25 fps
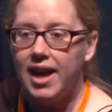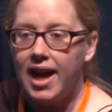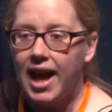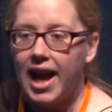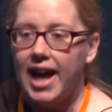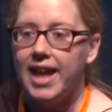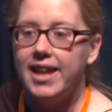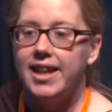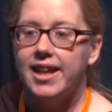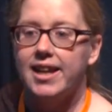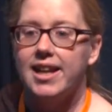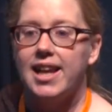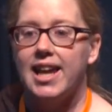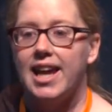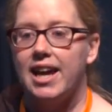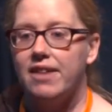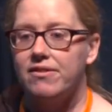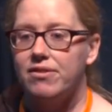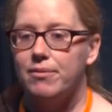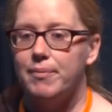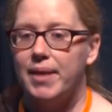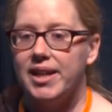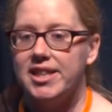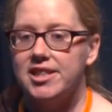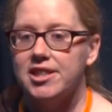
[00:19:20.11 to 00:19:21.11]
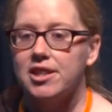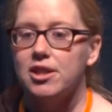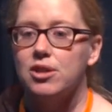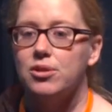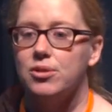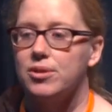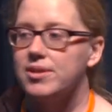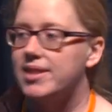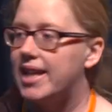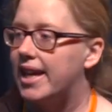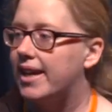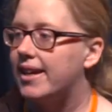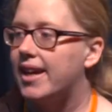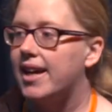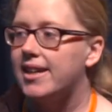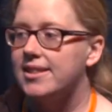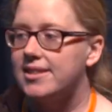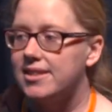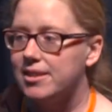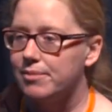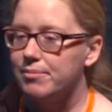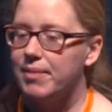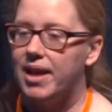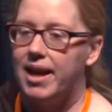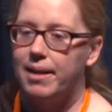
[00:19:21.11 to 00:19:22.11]
And then CloudFormation calls our
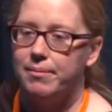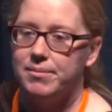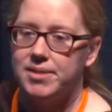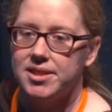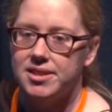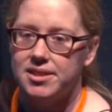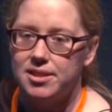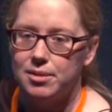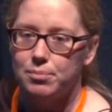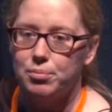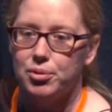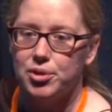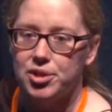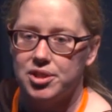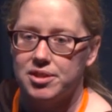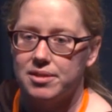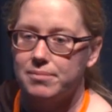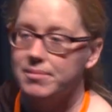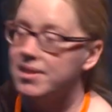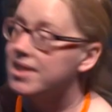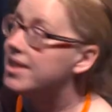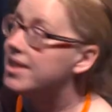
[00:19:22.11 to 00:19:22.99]
custom Lambdas to push them to